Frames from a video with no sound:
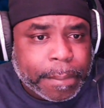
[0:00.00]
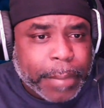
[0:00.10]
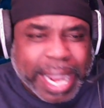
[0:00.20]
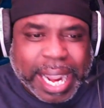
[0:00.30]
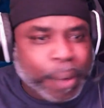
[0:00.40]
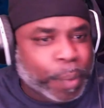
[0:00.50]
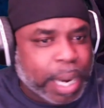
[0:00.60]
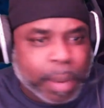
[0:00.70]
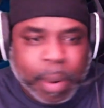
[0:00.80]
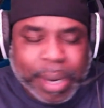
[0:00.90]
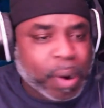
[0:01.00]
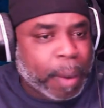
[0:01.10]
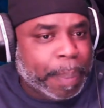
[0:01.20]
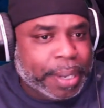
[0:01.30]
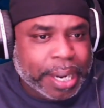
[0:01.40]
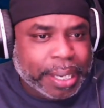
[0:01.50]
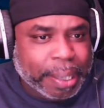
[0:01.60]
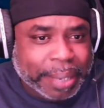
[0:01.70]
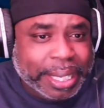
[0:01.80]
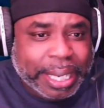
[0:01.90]
It get real when we go up at night, don't
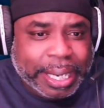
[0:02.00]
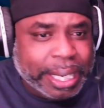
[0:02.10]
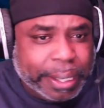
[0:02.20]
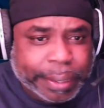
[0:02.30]
it, DD?